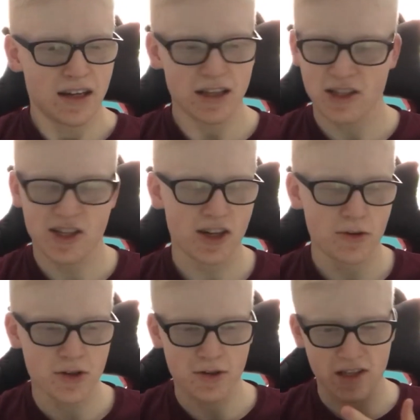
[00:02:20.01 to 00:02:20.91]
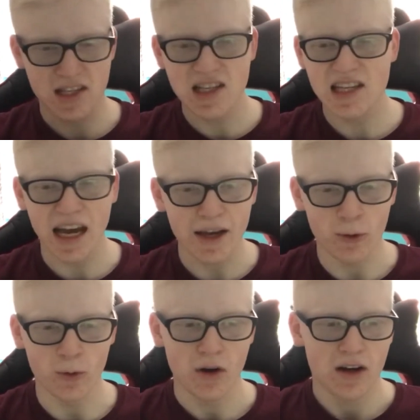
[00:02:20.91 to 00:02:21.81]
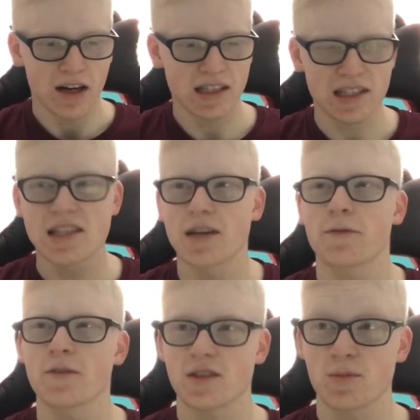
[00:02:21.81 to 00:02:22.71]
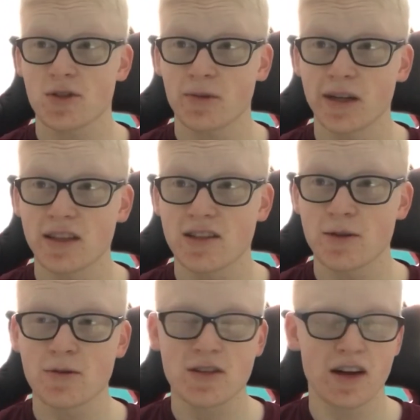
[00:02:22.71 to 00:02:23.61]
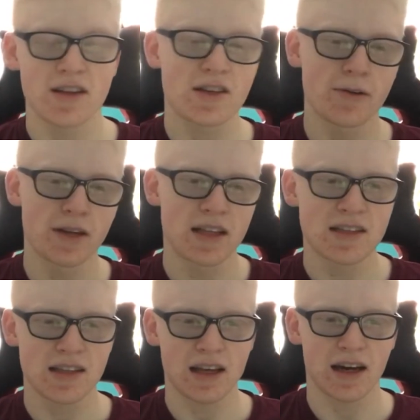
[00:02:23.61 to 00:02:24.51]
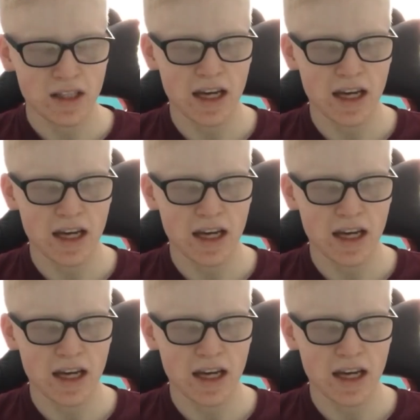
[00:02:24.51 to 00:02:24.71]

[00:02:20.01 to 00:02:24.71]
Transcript: it just shows you the scale and the difference between the two sides going into that.